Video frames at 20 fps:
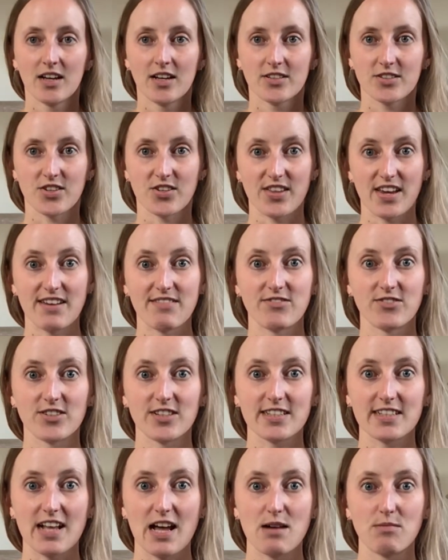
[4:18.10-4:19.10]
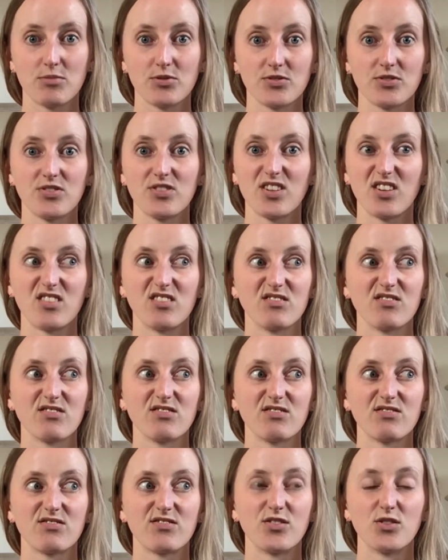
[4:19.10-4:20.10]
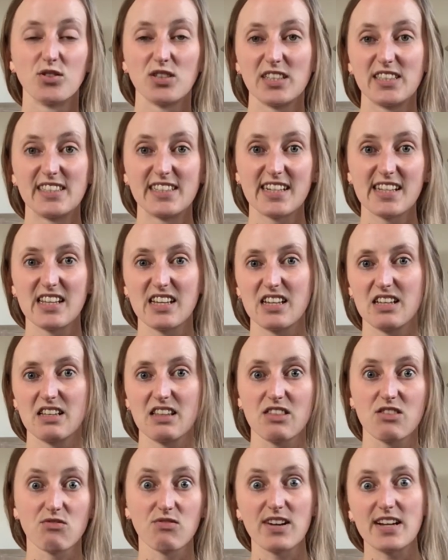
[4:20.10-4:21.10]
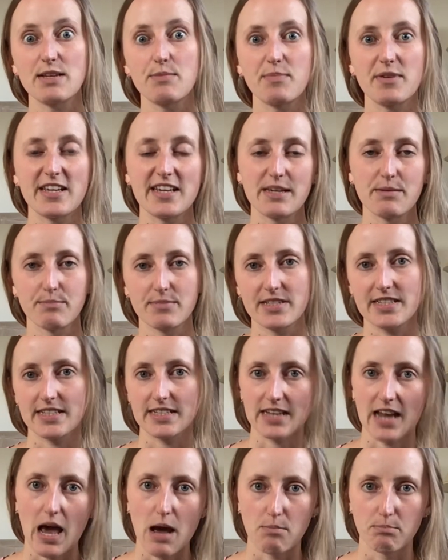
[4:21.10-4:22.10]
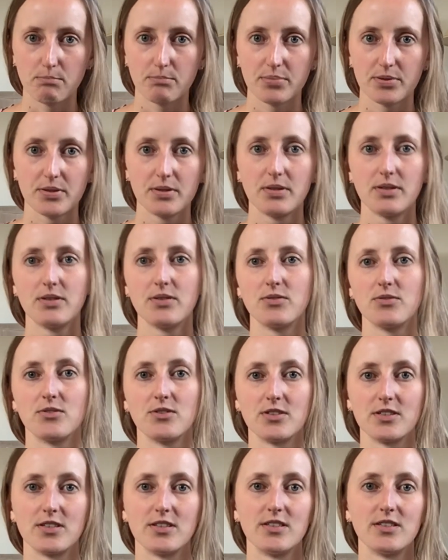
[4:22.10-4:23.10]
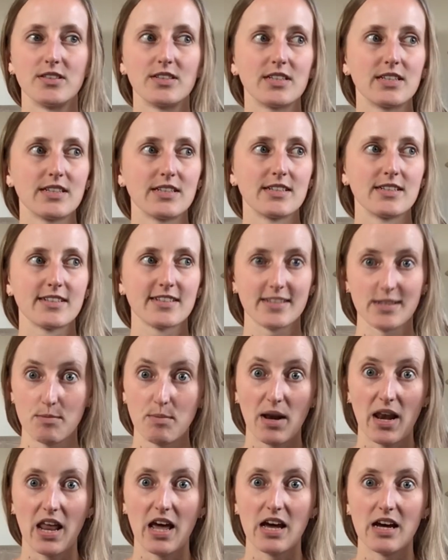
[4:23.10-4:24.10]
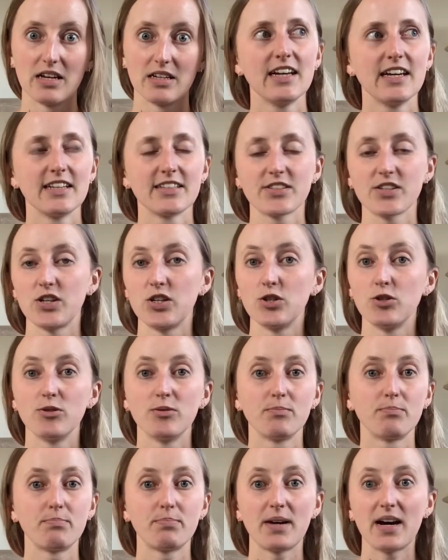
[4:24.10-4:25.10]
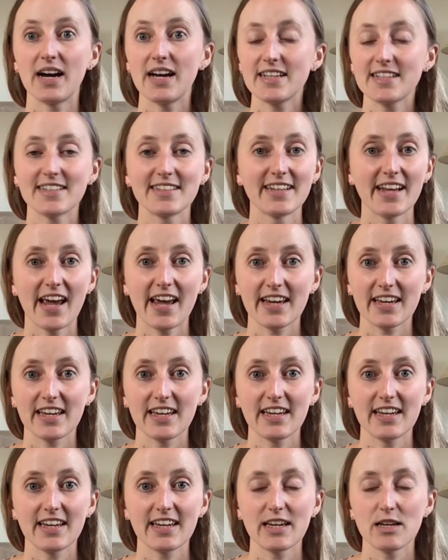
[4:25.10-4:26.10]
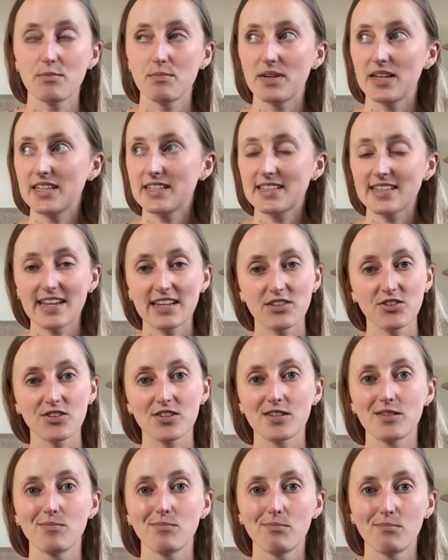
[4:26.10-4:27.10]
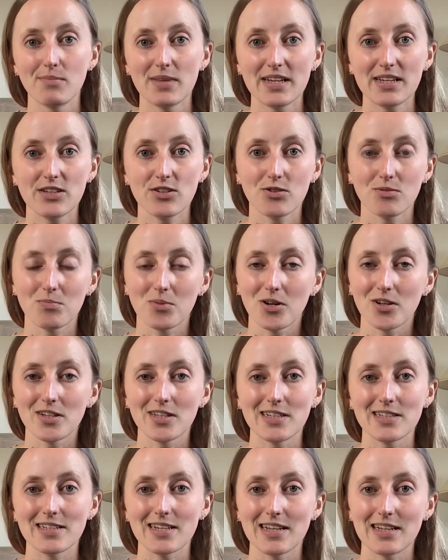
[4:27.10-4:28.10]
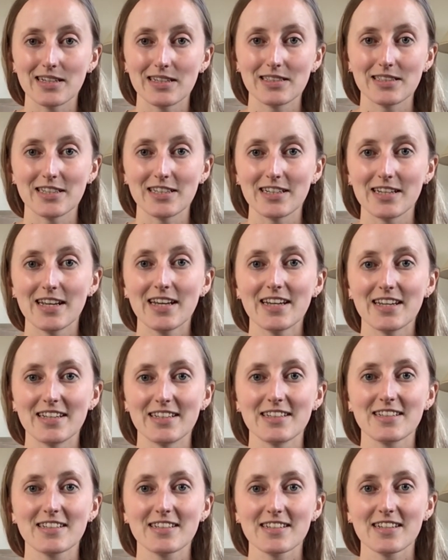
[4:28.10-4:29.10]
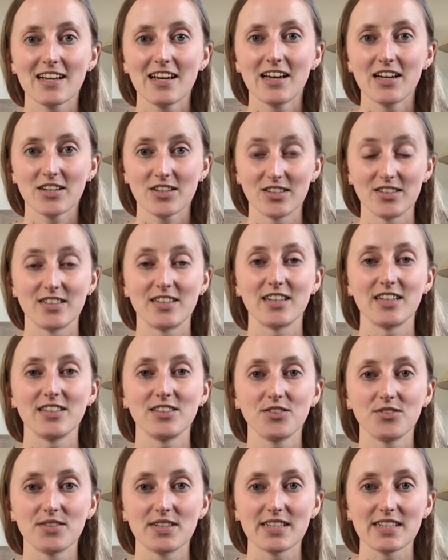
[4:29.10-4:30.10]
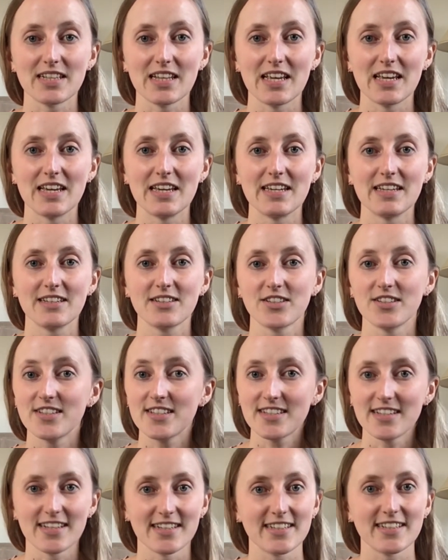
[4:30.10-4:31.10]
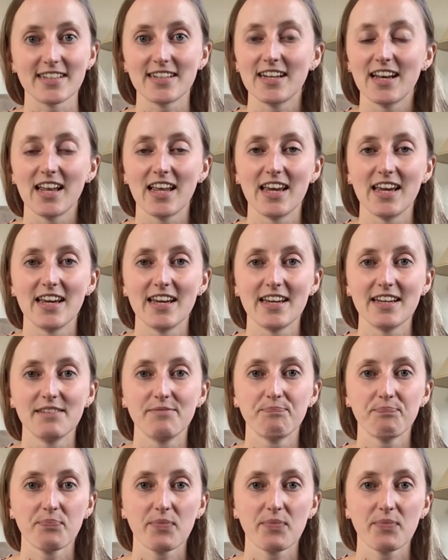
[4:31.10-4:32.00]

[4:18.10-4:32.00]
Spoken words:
you don't fall into the 3 p.m. slump or similar. So by snacking, it means that you can meet your body's energy needs continuously, consistently,